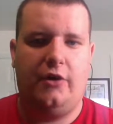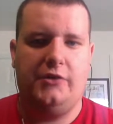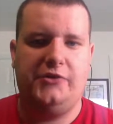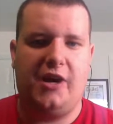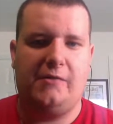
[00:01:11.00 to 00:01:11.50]

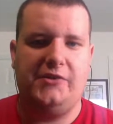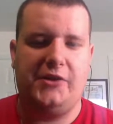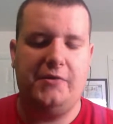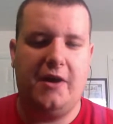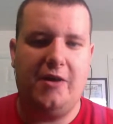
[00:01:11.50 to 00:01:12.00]
Star Wars: A
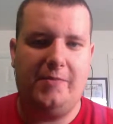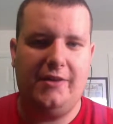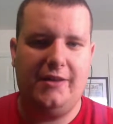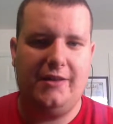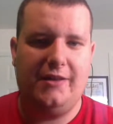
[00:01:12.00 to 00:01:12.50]
New Hope,
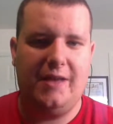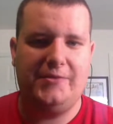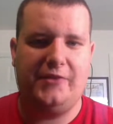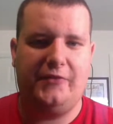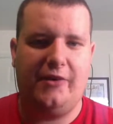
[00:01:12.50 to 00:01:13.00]

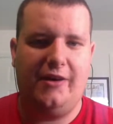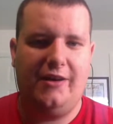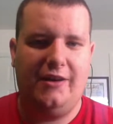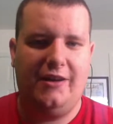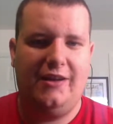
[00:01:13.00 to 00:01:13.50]
Episode 4?
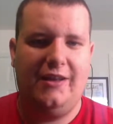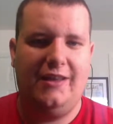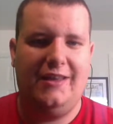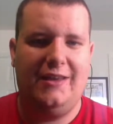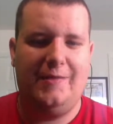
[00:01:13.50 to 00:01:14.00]

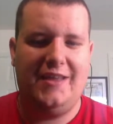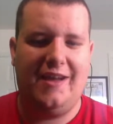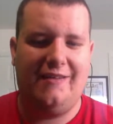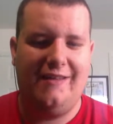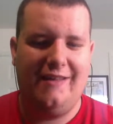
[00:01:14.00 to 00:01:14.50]
Here we go.